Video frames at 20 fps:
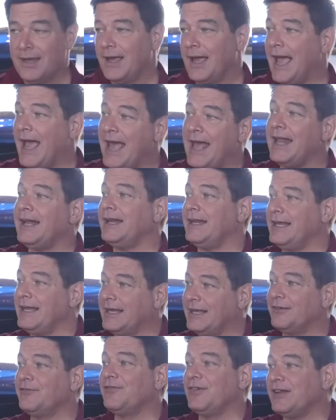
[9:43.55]
And he
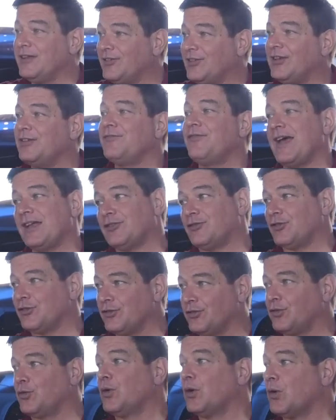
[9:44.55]
convinced
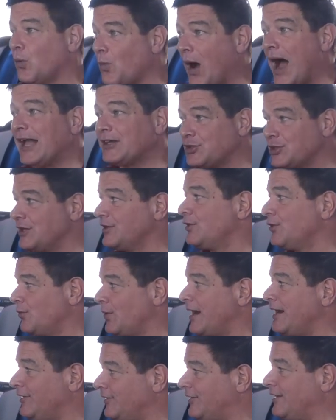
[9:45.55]
investors who were watching the
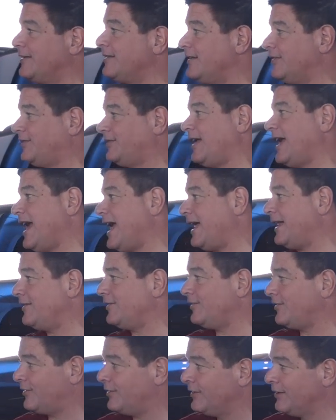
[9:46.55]
race in the
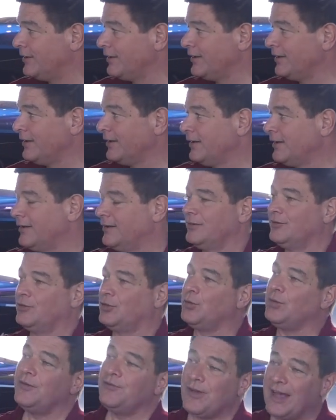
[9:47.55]
stands
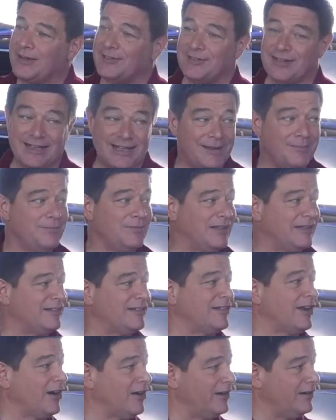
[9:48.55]
to invest in him to
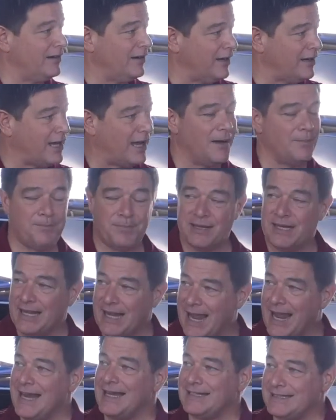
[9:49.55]
start a company
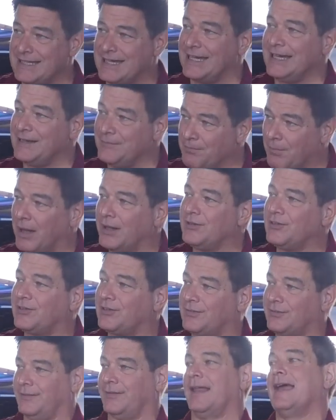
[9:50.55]
18
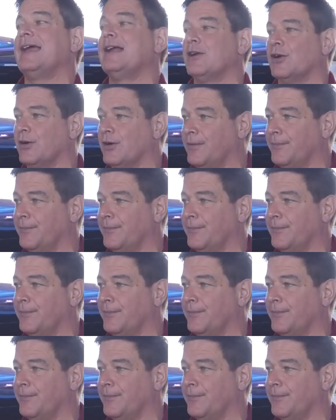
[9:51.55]
months later.